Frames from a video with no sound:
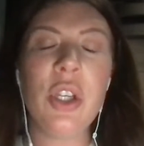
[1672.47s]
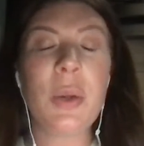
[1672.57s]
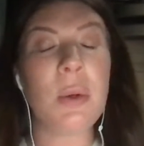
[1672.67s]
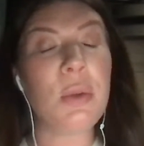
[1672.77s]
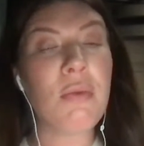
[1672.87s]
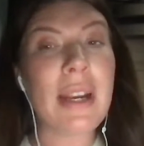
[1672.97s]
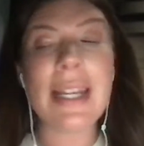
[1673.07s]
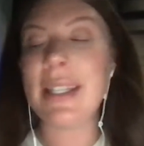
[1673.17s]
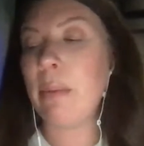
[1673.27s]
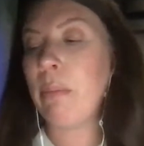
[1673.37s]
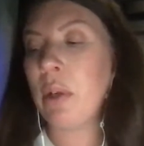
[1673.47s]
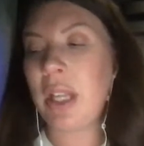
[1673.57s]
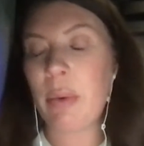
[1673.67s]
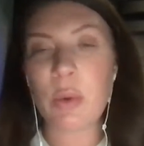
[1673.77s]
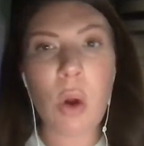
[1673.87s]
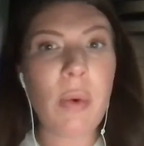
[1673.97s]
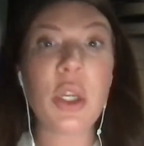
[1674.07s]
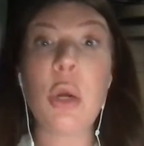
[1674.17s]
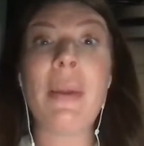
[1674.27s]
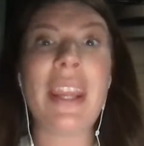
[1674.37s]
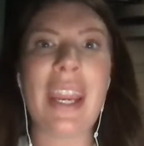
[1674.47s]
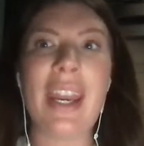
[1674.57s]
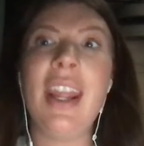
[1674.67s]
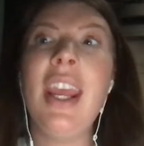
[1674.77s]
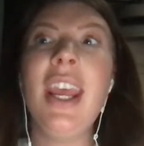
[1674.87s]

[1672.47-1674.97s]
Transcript: So it was really simple. It was what was coming in.